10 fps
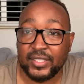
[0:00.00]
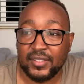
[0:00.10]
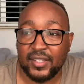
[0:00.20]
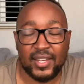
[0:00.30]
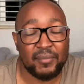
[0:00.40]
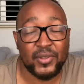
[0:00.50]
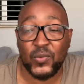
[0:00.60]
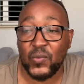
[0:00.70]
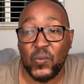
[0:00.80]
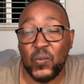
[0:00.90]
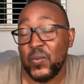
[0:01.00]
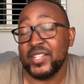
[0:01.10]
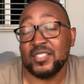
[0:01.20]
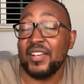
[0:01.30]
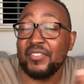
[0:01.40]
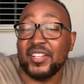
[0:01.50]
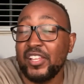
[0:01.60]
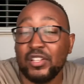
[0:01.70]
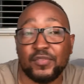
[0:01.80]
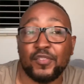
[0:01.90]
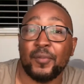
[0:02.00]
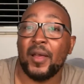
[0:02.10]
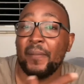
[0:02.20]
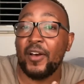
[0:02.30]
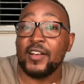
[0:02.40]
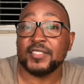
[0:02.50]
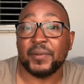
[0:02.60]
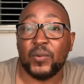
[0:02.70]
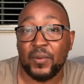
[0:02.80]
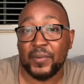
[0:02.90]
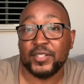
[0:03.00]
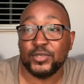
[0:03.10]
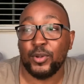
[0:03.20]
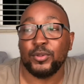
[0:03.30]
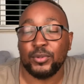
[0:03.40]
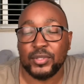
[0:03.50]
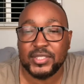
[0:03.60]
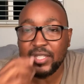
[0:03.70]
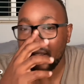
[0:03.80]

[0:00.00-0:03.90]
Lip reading: And I mean, we still haven't healed from our past, but we're about to go through this thing.